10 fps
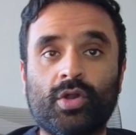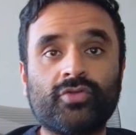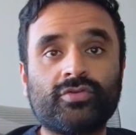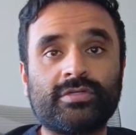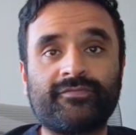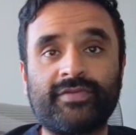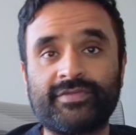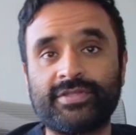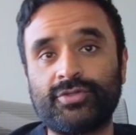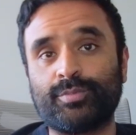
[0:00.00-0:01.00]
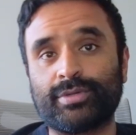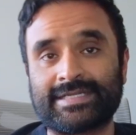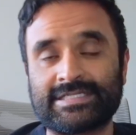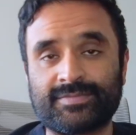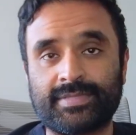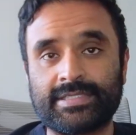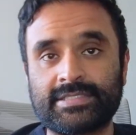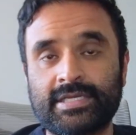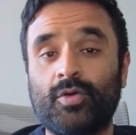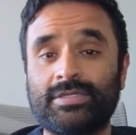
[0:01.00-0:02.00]
one hundred fifty-two
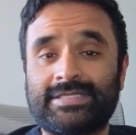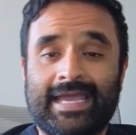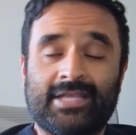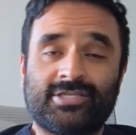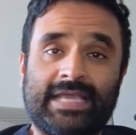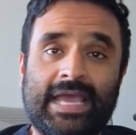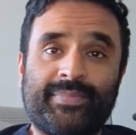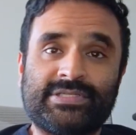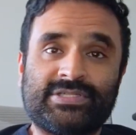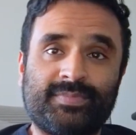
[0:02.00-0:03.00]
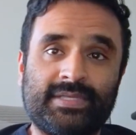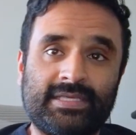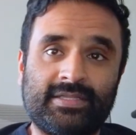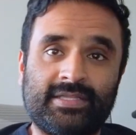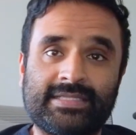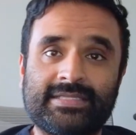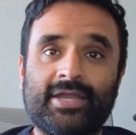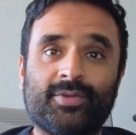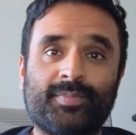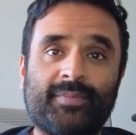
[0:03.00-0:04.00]
participants, which actually happens to be the
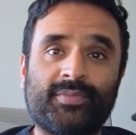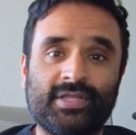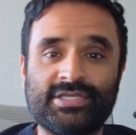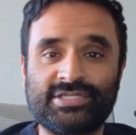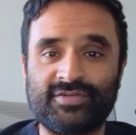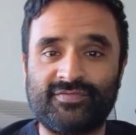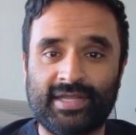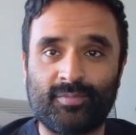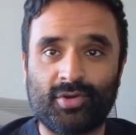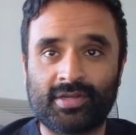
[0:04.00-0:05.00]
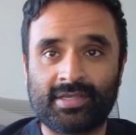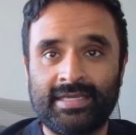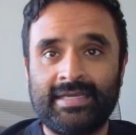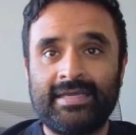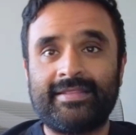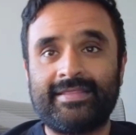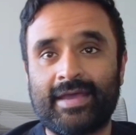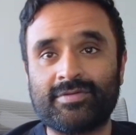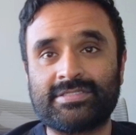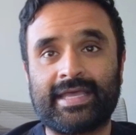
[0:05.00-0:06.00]
entire population of Denmark
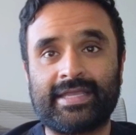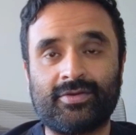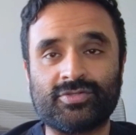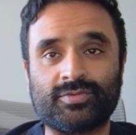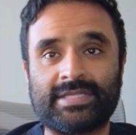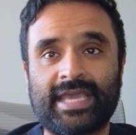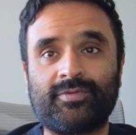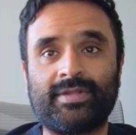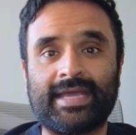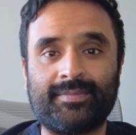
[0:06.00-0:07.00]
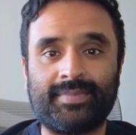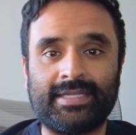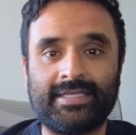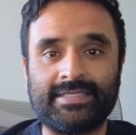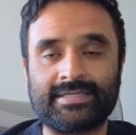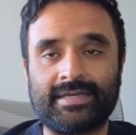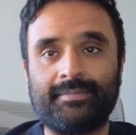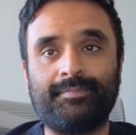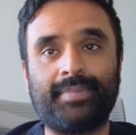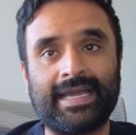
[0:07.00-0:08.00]
that was diagnosed with type two diabetes
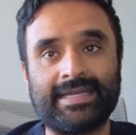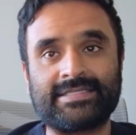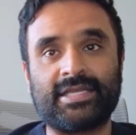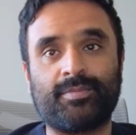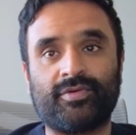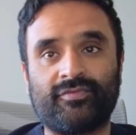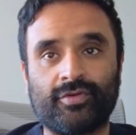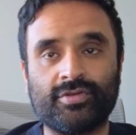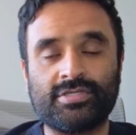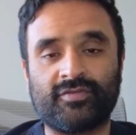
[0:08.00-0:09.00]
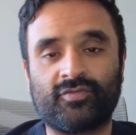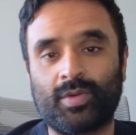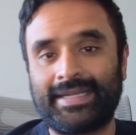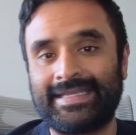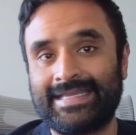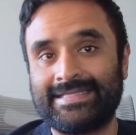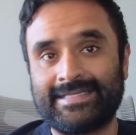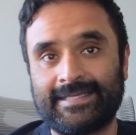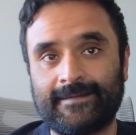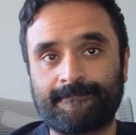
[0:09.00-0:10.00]
by December first of twenty
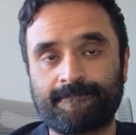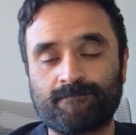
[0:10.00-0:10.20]
eighteen.